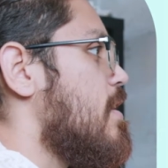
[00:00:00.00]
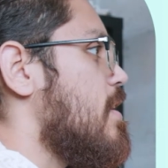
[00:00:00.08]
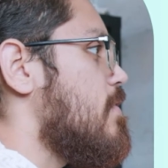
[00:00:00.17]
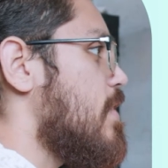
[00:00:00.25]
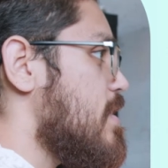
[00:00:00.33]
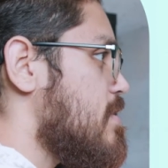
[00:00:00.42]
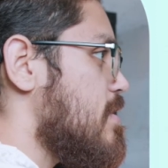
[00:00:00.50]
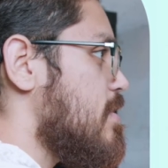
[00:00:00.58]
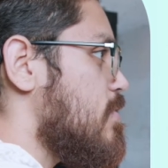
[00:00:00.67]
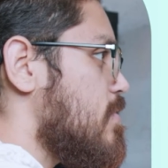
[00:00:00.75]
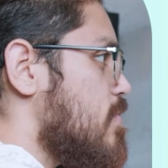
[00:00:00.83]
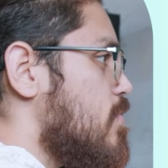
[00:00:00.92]

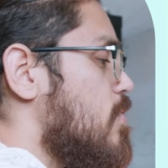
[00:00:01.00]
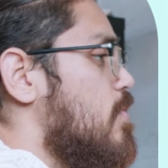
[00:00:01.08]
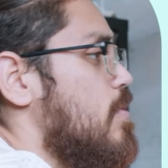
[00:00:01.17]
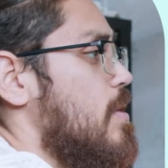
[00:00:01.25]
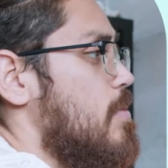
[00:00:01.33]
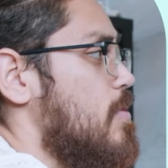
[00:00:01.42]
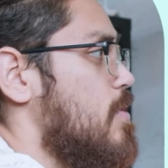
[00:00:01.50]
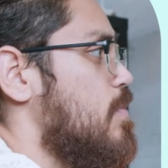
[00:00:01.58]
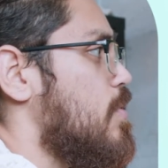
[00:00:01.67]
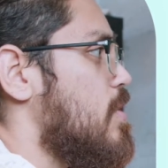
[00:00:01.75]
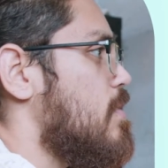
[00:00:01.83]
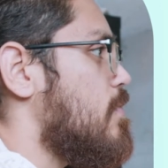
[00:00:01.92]
Investing was cool. We were able to
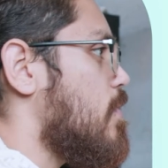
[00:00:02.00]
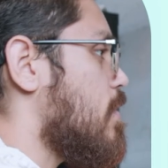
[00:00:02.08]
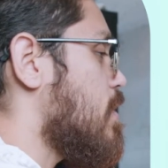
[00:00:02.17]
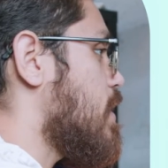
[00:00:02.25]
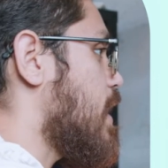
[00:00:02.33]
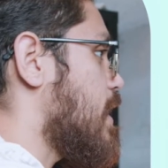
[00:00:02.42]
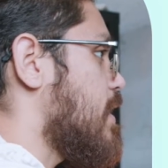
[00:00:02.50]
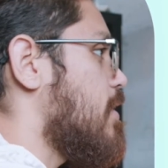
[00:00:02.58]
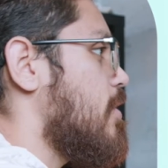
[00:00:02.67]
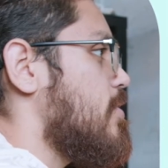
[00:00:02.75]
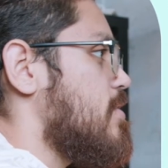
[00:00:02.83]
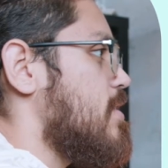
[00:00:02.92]
put in
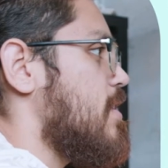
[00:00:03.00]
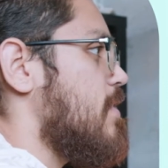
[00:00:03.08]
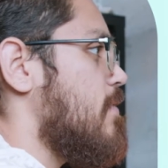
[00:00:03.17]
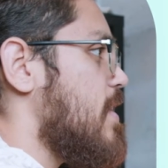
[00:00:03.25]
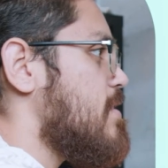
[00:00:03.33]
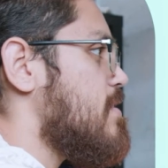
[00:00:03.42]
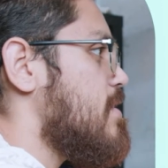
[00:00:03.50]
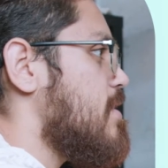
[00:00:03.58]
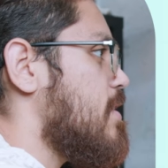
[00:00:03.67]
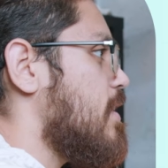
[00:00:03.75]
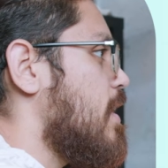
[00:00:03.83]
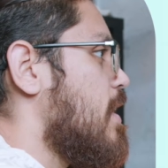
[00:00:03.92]
$480 into
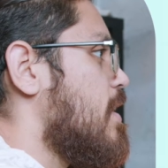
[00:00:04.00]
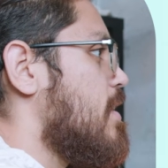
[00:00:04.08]
investing,